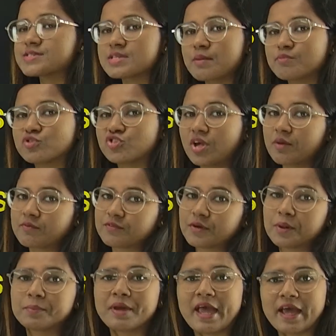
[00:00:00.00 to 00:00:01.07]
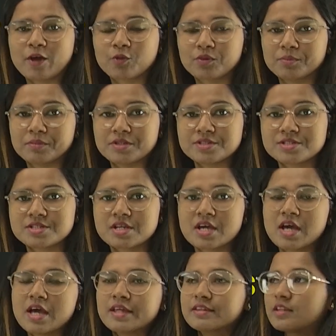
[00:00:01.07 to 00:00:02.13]
subject verb agreement.
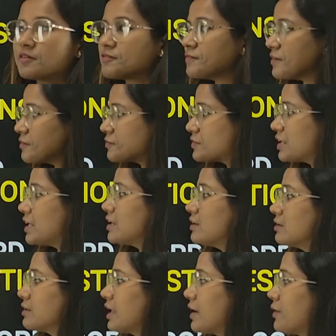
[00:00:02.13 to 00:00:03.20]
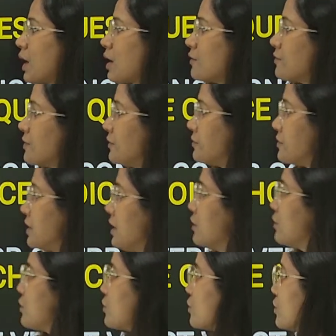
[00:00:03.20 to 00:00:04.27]
There are 15
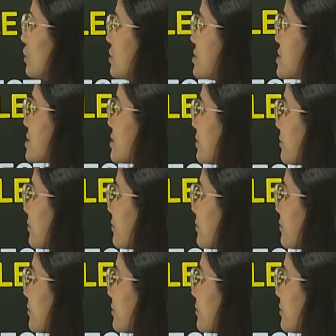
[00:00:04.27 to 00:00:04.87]
rules,